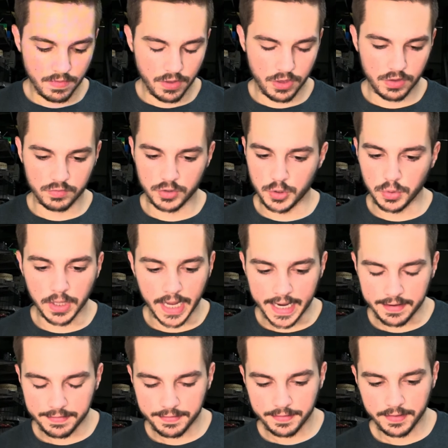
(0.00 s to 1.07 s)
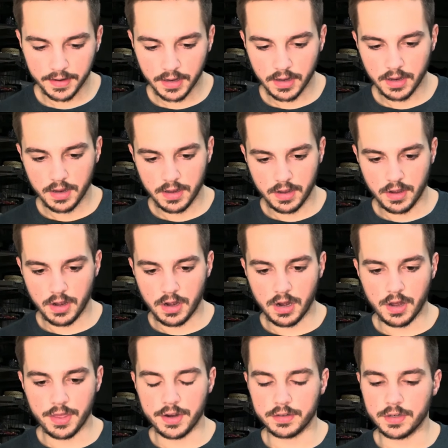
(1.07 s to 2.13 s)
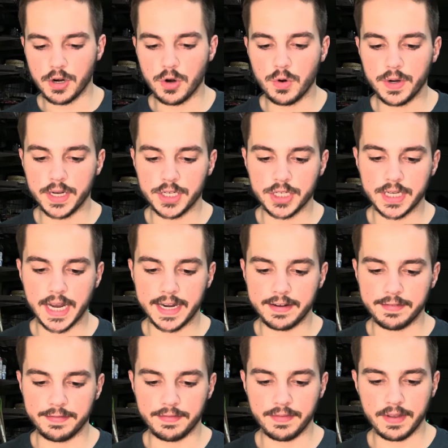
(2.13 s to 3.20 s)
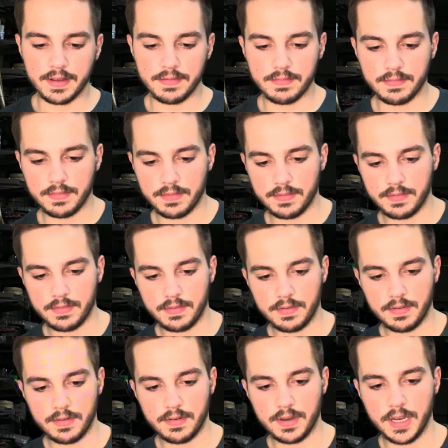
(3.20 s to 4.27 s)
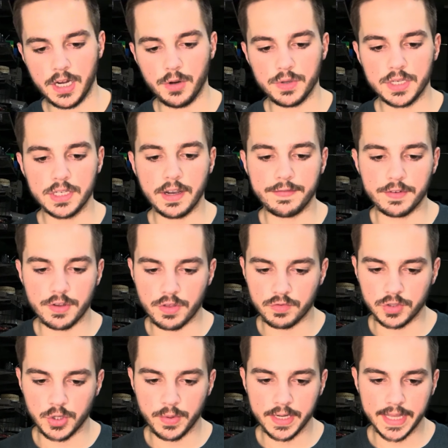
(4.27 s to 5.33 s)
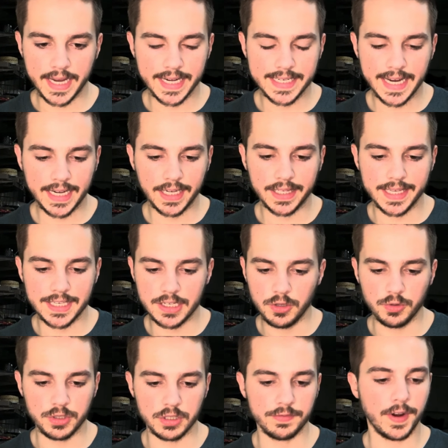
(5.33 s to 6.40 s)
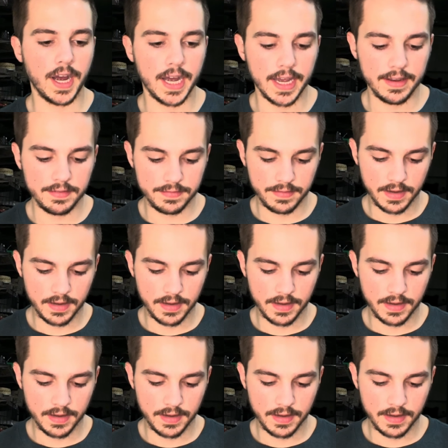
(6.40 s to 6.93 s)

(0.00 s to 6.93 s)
through life on their own and just kind of, suffer through it. They can technically still survive.